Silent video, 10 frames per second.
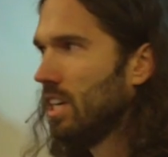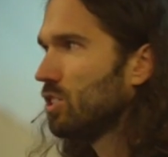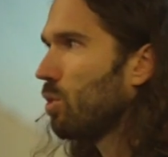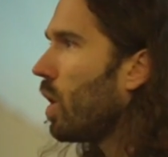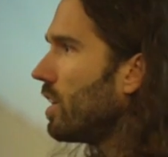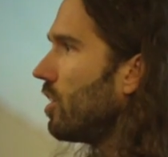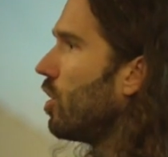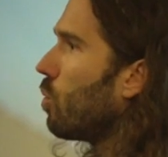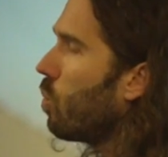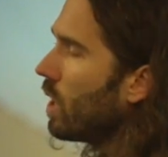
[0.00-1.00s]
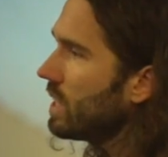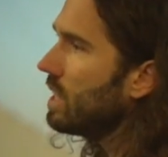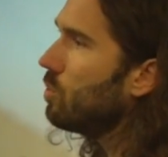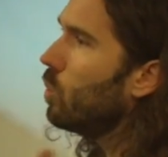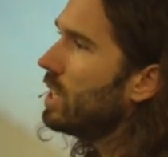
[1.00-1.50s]
So I wanted to know, what
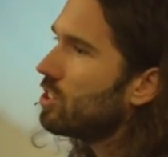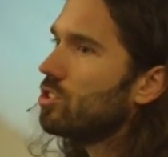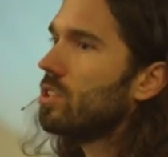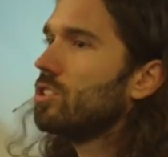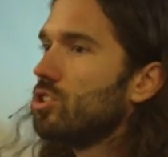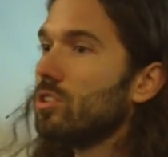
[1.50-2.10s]
can we start